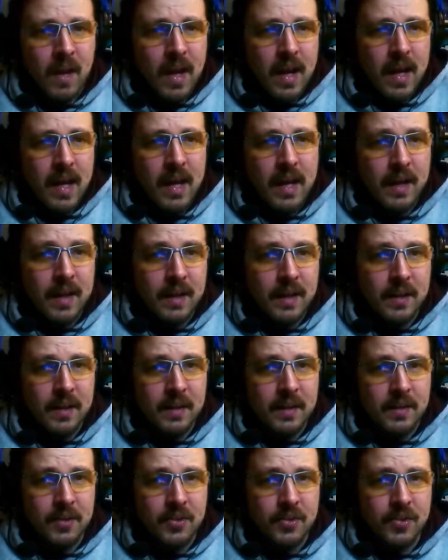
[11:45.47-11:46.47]

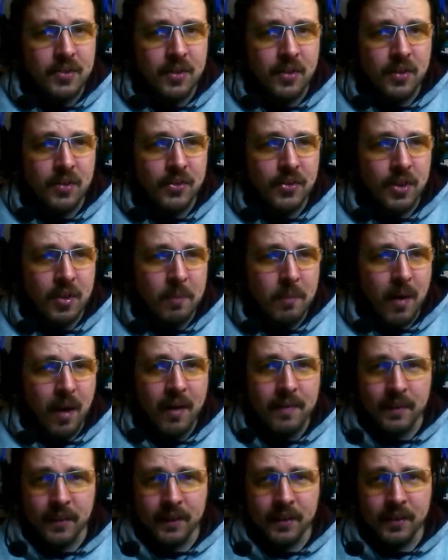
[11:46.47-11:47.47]
and still some
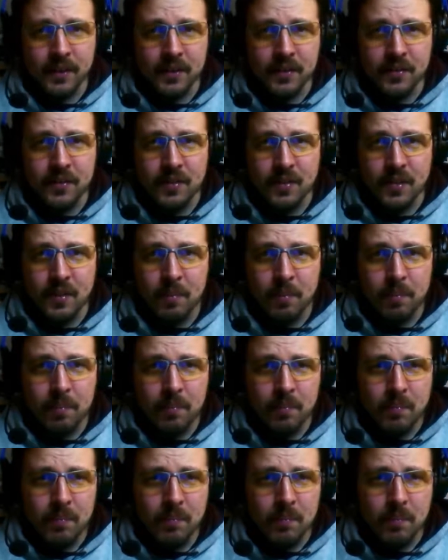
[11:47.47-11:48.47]
other
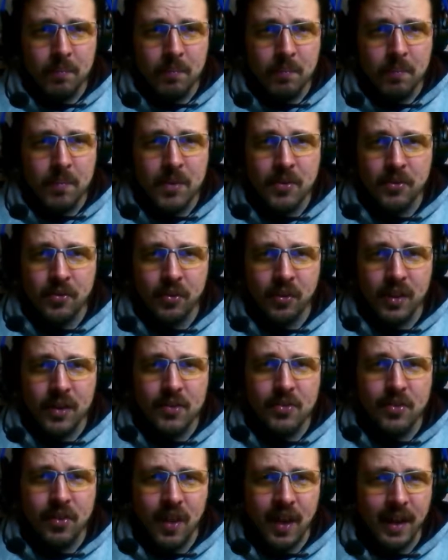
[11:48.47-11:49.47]

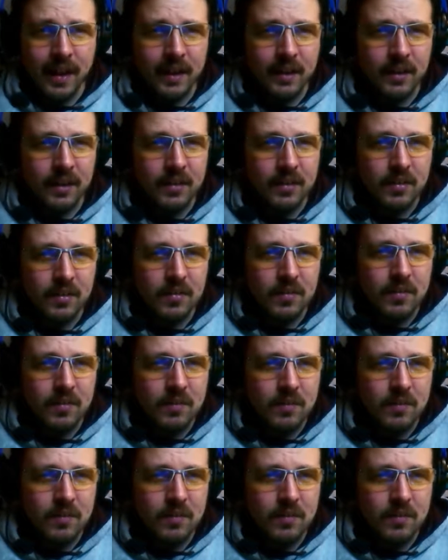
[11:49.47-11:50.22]
mysteries like,